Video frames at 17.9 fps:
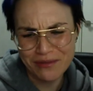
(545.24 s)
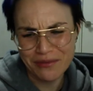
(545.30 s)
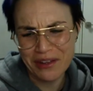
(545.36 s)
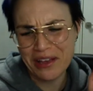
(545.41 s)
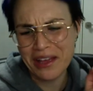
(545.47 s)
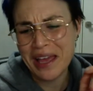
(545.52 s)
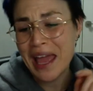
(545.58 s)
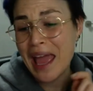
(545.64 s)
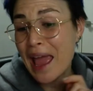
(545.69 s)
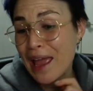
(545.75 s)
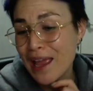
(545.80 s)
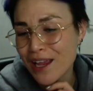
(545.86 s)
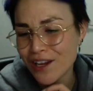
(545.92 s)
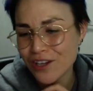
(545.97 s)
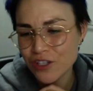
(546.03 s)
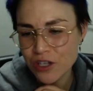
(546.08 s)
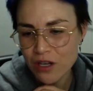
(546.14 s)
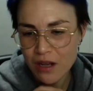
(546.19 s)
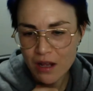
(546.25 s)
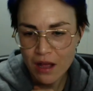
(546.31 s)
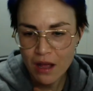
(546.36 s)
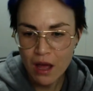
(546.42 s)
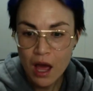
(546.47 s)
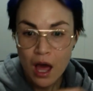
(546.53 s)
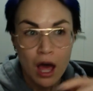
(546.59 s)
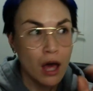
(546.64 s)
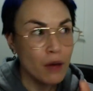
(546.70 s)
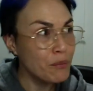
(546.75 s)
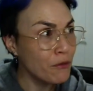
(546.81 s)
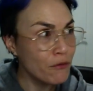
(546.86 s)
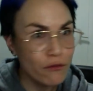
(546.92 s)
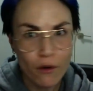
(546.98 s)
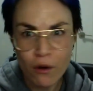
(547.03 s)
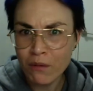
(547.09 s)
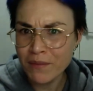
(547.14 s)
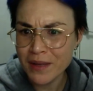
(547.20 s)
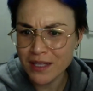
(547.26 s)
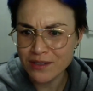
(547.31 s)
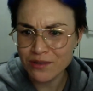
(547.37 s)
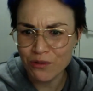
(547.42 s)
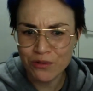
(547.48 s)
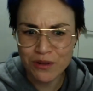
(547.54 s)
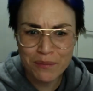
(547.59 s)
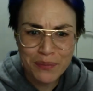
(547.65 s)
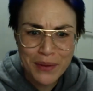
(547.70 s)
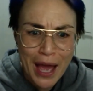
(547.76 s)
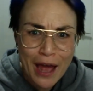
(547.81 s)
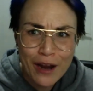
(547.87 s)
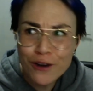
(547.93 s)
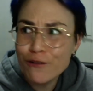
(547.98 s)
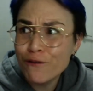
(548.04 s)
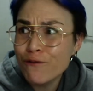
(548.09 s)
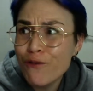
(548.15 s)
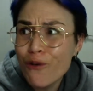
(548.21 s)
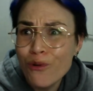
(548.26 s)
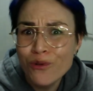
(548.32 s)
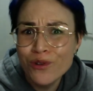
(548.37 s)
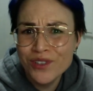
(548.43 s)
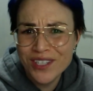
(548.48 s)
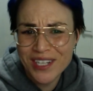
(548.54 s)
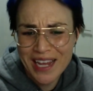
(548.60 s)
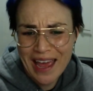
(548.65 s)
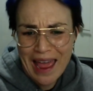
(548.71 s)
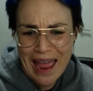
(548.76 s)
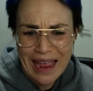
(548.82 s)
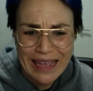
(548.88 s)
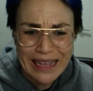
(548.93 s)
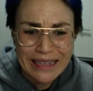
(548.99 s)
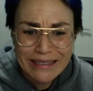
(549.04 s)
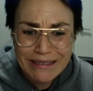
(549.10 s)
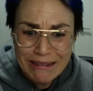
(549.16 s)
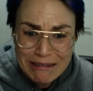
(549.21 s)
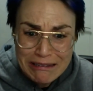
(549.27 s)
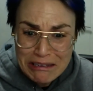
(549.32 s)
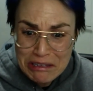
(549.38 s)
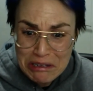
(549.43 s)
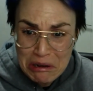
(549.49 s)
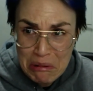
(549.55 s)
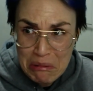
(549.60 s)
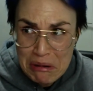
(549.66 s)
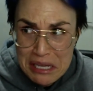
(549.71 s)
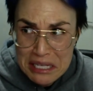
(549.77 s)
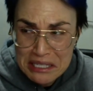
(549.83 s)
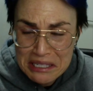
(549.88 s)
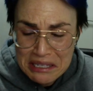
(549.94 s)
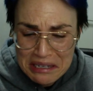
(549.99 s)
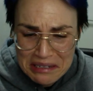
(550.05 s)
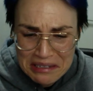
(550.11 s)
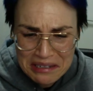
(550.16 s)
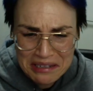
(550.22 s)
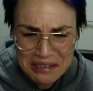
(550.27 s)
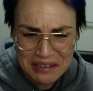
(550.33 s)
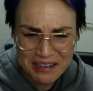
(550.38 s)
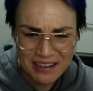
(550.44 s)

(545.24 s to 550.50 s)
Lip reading: for her age. Her performance on the pianoforte is exquisite."